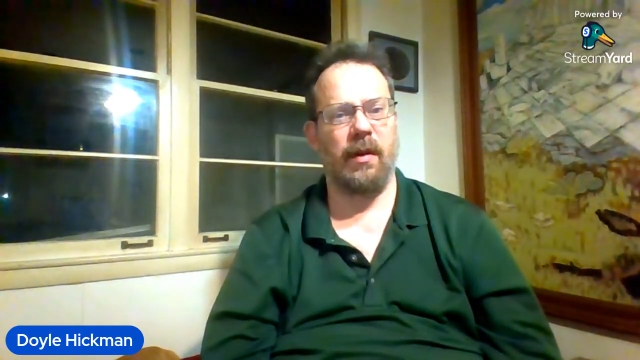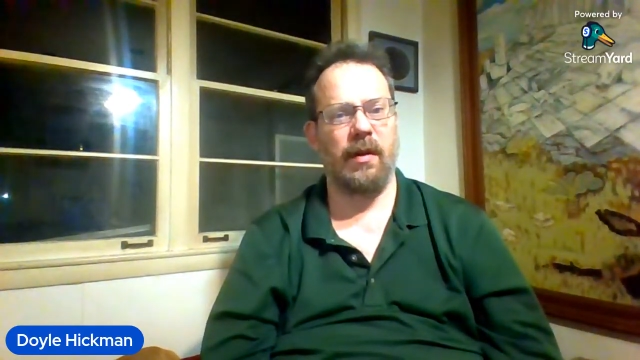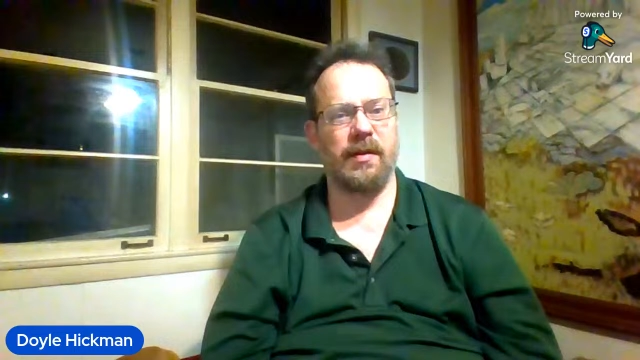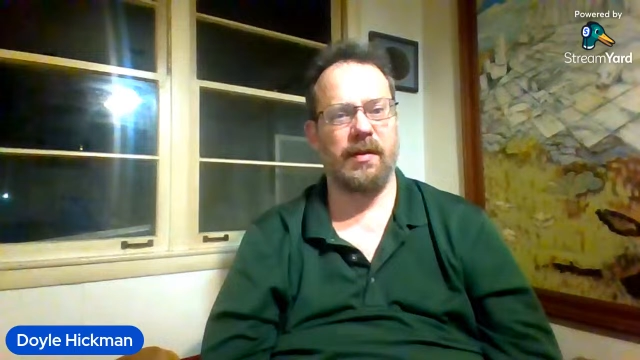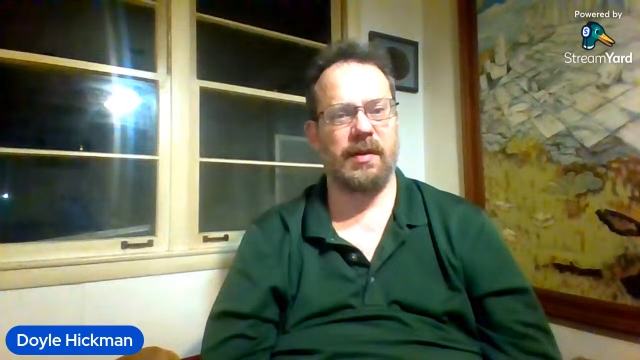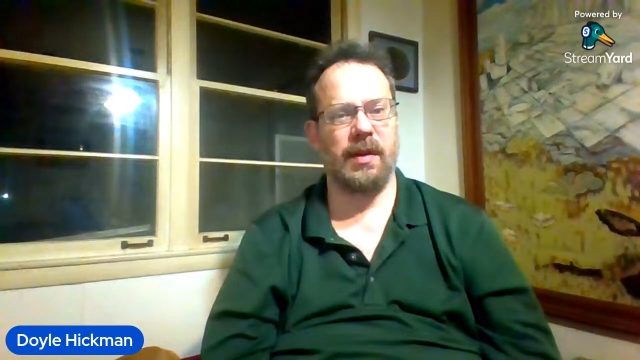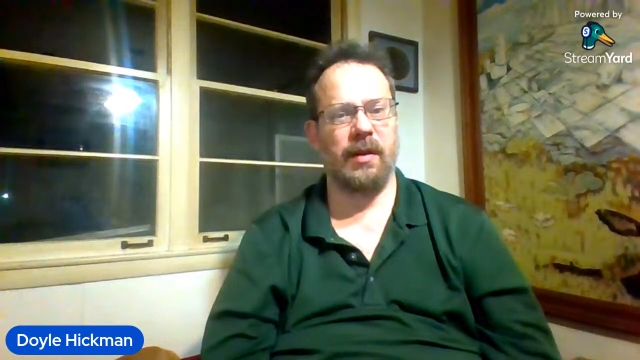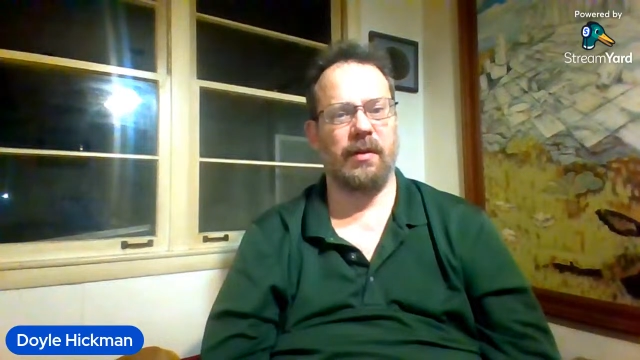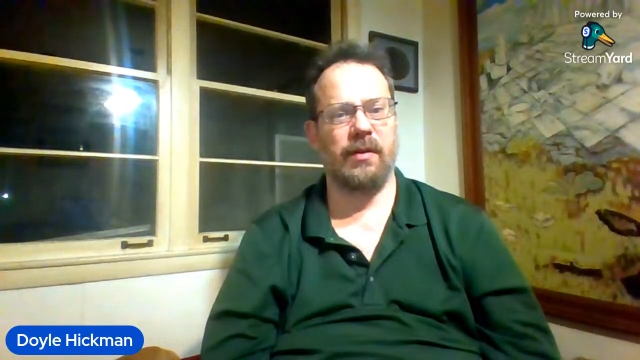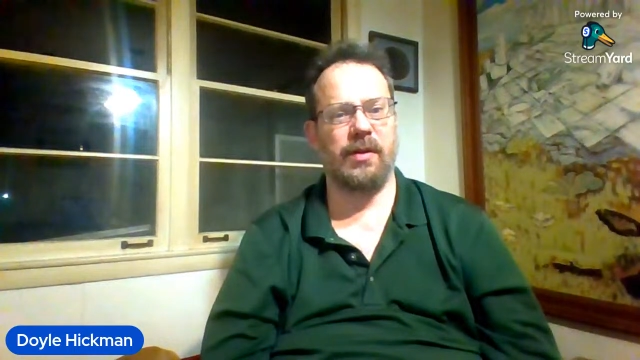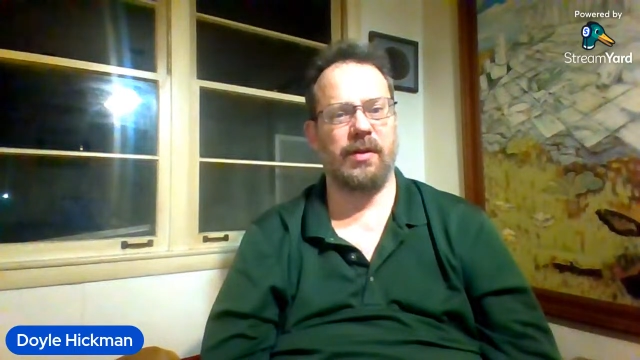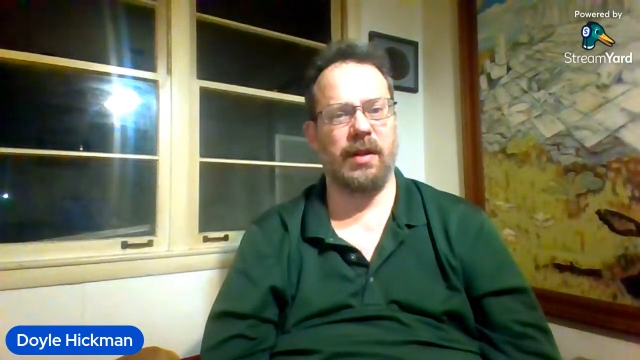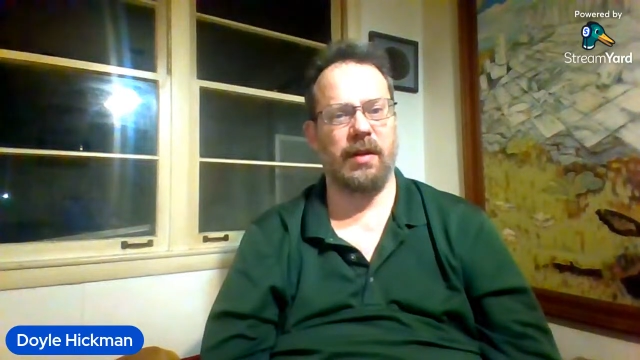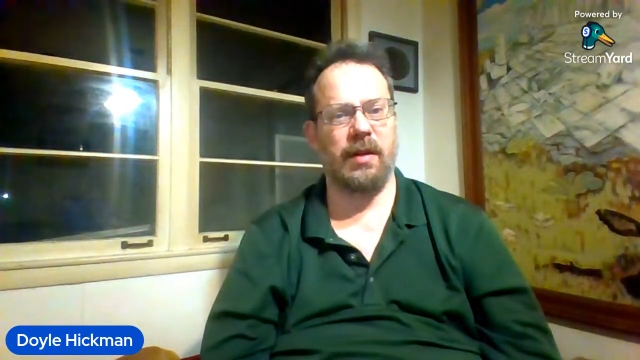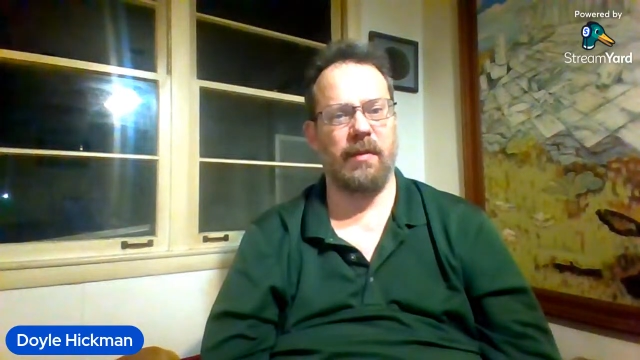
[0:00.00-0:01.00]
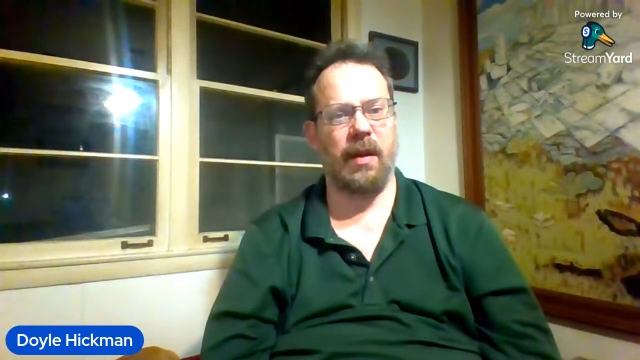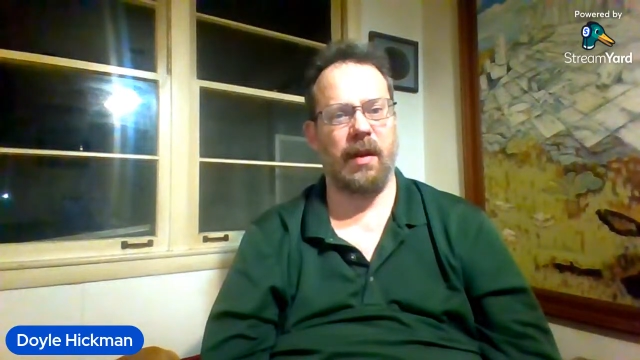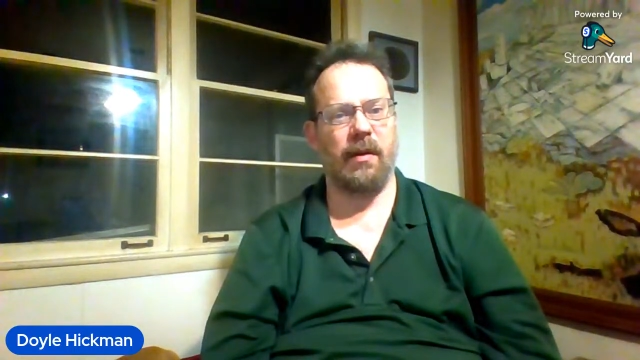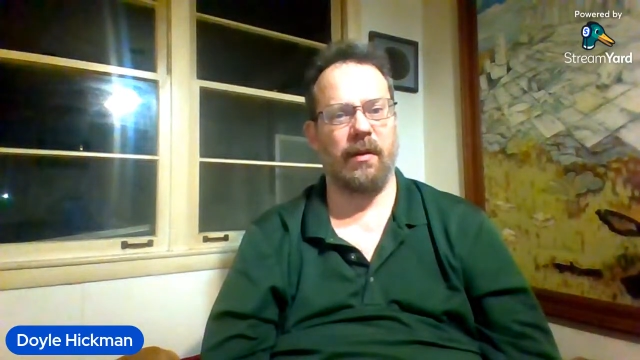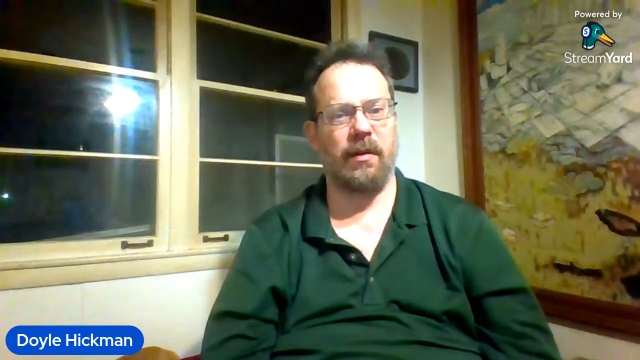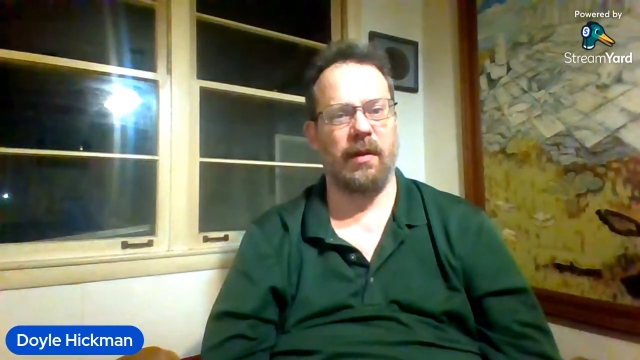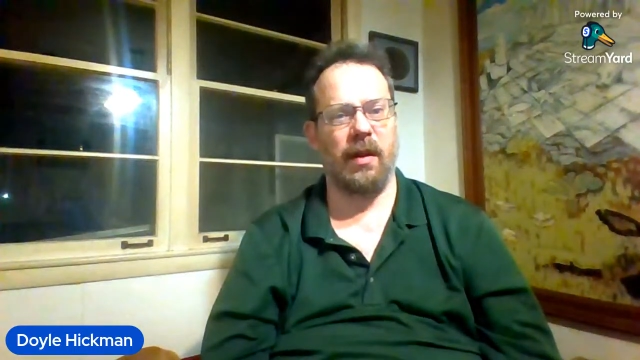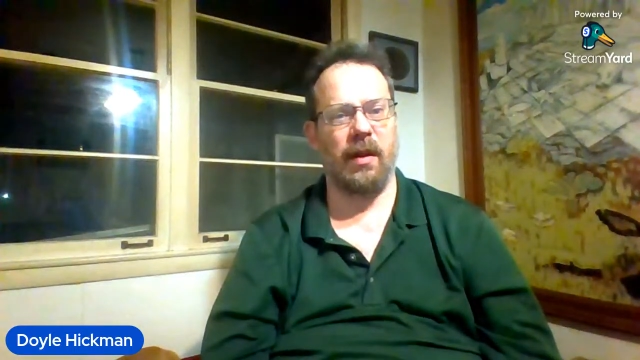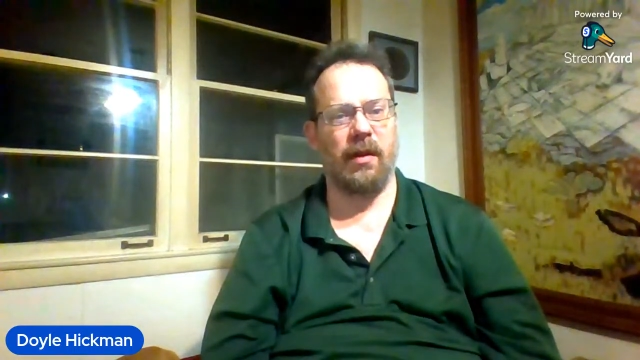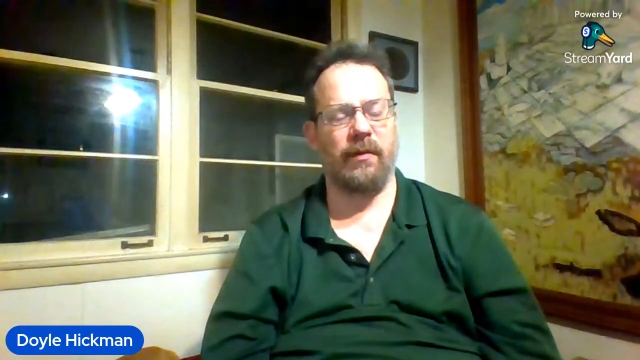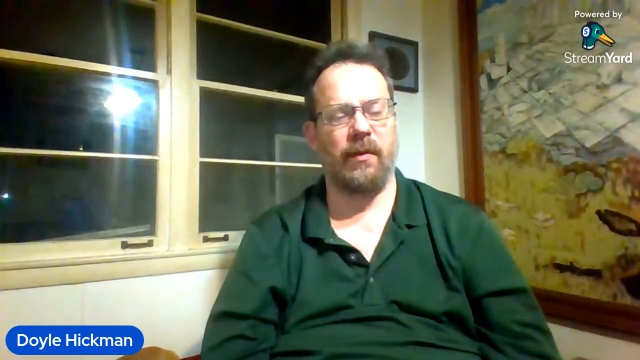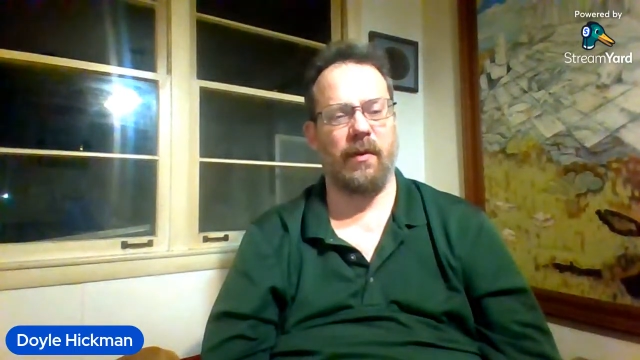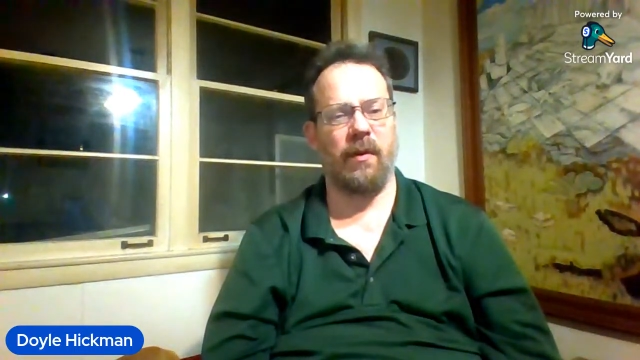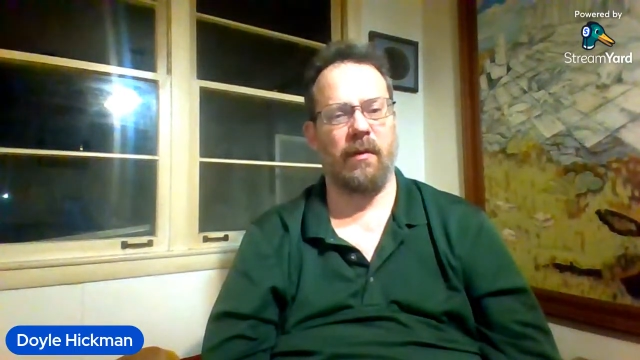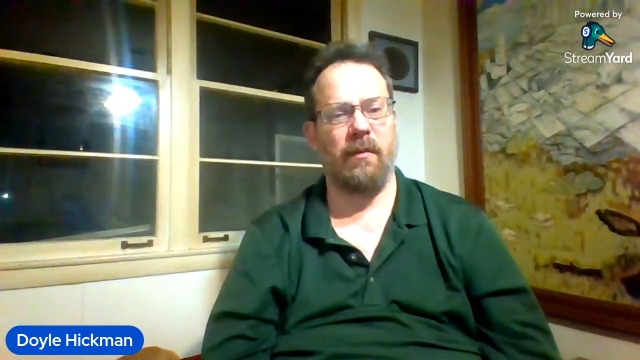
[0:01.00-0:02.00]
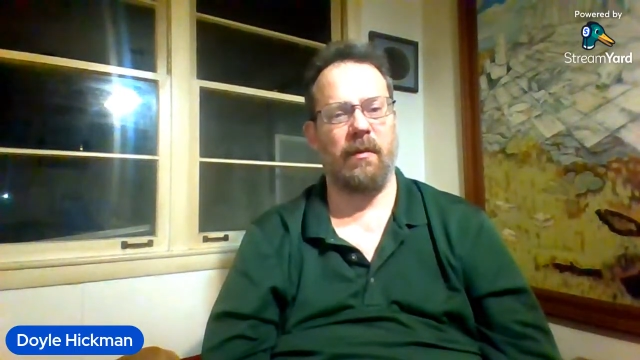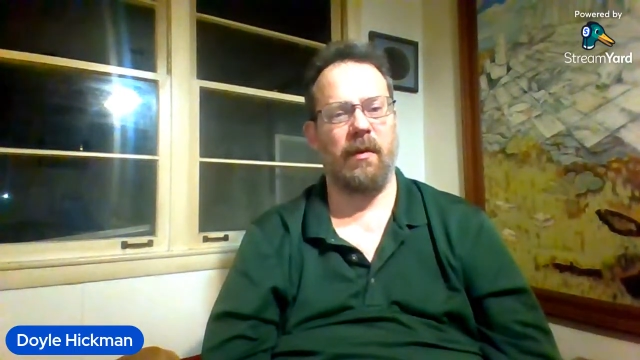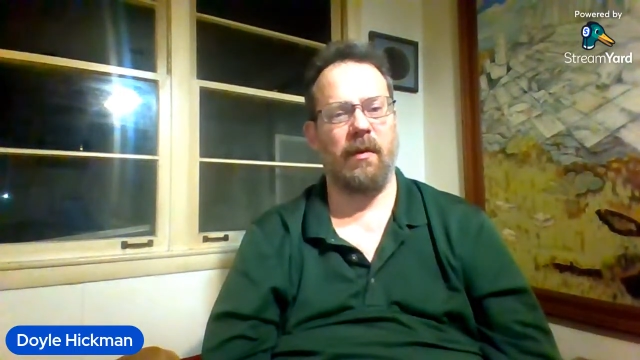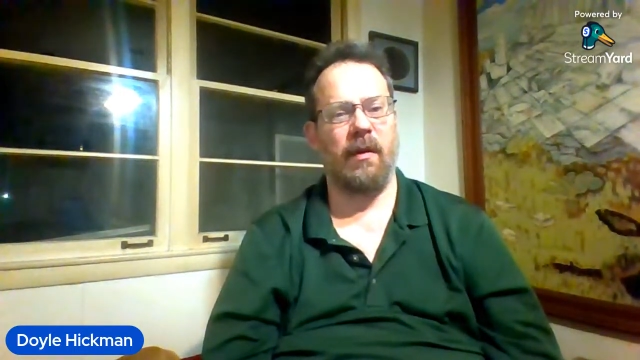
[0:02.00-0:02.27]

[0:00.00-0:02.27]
single sheet of metal on the other form,